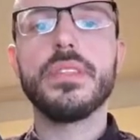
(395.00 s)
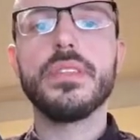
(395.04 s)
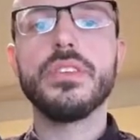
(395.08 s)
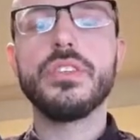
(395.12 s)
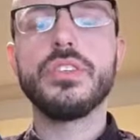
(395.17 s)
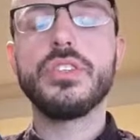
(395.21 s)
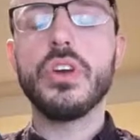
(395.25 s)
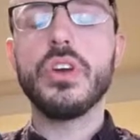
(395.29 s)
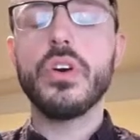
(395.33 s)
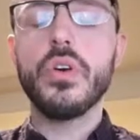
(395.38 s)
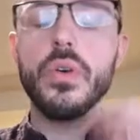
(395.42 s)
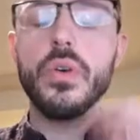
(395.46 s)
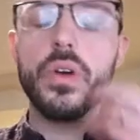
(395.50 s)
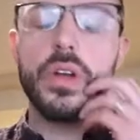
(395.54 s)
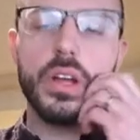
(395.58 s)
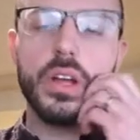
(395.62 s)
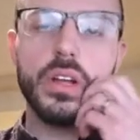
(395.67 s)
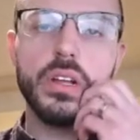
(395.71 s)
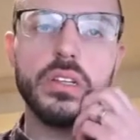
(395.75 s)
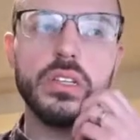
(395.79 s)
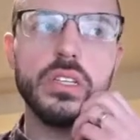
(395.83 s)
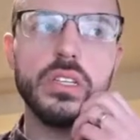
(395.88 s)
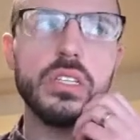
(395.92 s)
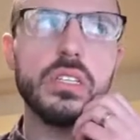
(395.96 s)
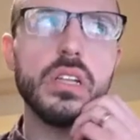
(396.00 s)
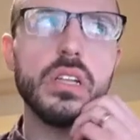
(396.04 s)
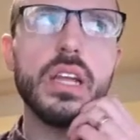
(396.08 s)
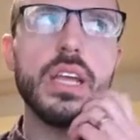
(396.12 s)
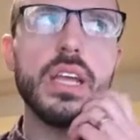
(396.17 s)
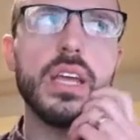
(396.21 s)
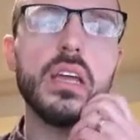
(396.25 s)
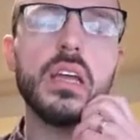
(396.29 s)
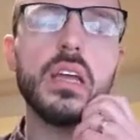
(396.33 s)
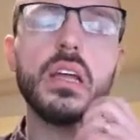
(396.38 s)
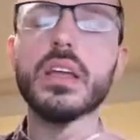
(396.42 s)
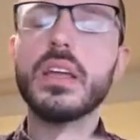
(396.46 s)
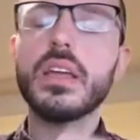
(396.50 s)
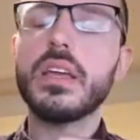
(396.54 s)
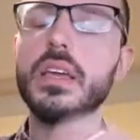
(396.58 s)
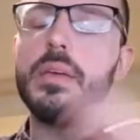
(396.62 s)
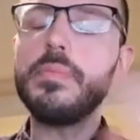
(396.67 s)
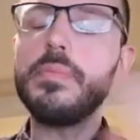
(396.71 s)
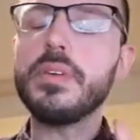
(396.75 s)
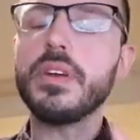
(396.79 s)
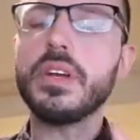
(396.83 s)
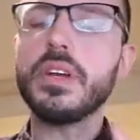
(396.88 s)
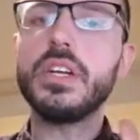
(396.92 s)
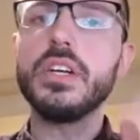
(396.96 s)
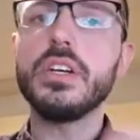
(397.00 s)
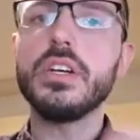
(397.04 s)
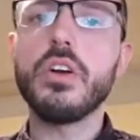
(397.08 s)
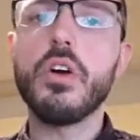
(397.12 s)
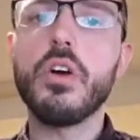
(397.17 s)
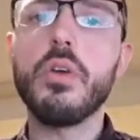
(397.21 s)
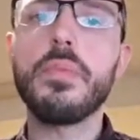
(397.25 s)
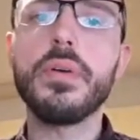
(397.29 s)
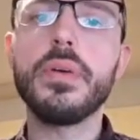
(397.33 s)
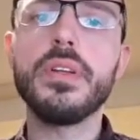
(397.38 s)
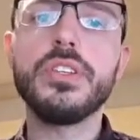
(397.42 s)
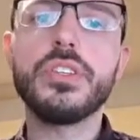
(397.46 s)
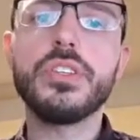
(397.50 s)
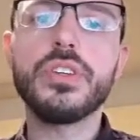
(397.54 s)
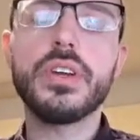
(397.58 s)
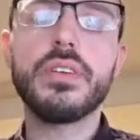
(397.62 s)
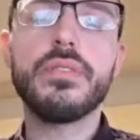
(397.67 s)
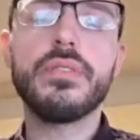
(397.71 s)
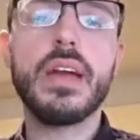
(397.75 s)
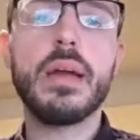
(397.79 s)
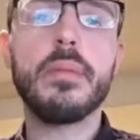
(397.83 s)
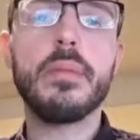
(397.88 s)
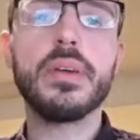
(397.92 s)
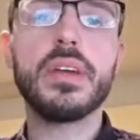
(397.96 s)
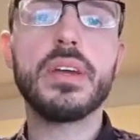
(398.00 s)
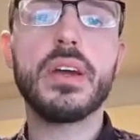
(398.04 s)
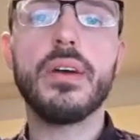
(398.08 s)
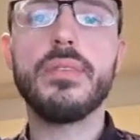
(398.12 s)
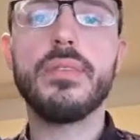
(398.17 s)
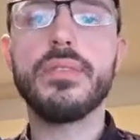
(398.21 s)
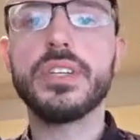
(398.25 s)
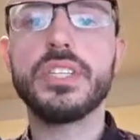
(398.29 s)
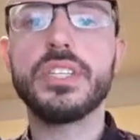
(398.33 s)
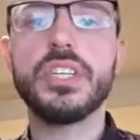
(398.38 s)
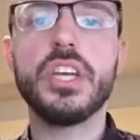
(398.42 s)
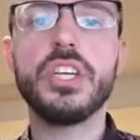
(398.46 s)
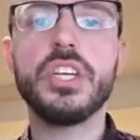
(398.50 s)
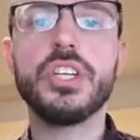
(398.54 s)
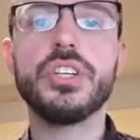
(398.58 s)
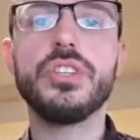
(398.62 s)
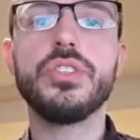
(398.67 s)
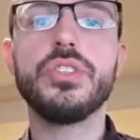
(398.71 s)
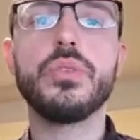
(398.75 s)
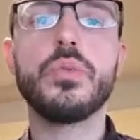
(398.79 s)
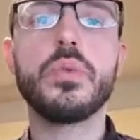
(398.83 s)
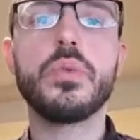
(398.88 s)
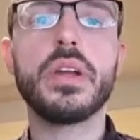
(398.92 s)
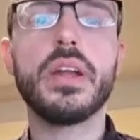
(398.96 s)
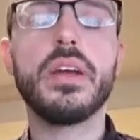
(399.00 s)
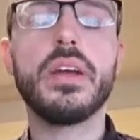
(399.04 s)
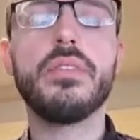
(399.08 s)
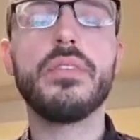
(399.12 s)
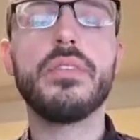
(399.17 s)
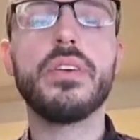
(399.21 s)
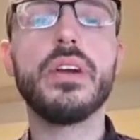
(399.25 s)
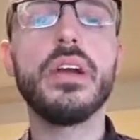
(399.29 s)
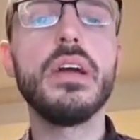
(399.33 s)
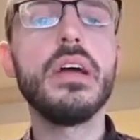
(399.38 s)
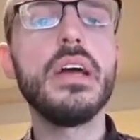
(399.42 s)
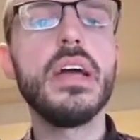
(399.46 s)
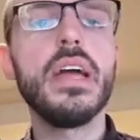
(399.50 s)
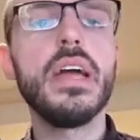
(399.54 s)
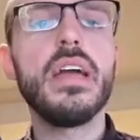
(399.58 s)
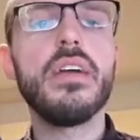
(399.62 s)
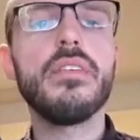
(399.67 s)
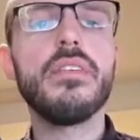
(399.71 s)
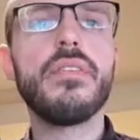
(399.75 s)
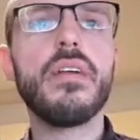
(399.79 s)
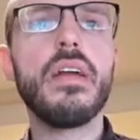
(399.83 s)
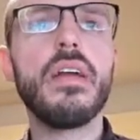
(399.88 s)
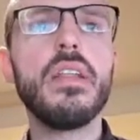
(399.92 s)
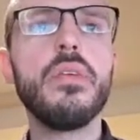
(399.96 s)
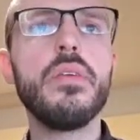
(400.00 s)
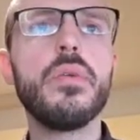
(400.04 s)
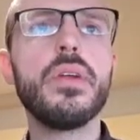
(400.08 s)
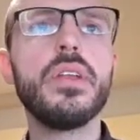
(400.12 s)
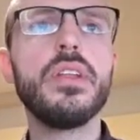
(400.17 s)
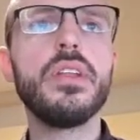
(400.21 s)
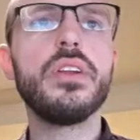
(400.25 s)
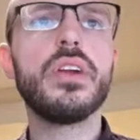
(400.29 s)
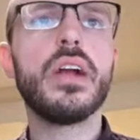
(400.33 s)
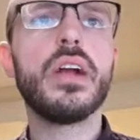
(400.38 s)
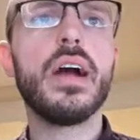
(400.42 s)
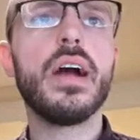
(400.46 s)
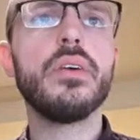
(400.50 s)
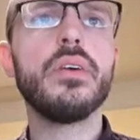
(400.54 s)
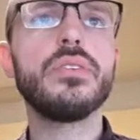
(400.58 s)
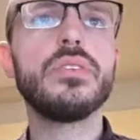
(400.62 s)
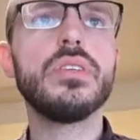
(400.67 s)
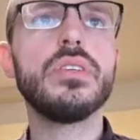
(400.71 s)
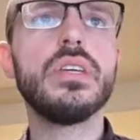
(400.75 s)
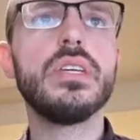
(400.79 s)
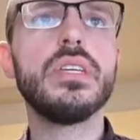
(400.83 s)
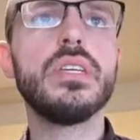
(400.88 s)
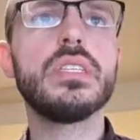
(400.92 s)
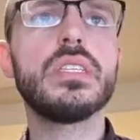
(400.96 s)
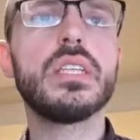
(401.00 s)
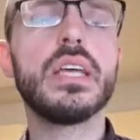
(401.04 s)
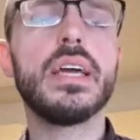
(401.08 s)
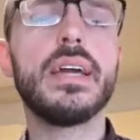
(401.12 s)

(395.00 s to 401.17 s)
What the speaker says: So just like keep your ear open during family conversations or whatever. If anyone in your house is